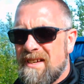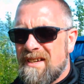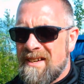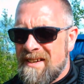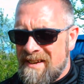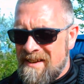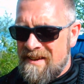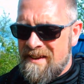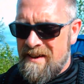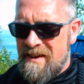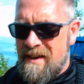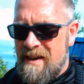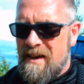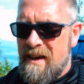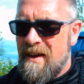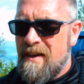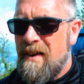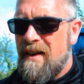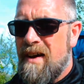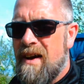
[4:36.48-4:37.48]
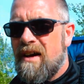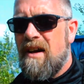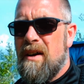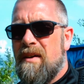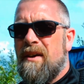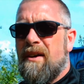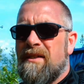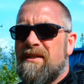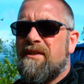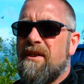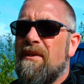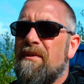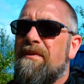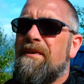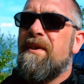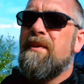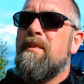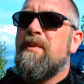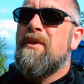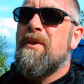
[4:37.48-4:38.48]
I don't
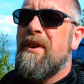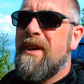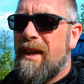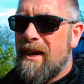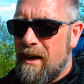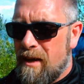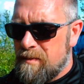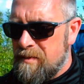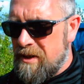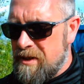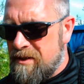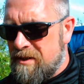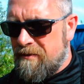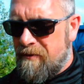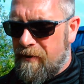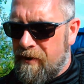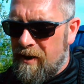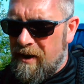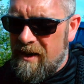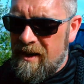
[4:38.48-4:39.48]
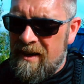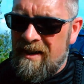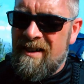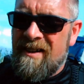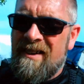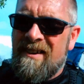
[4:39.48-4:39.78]
think we're going to get up to Tafala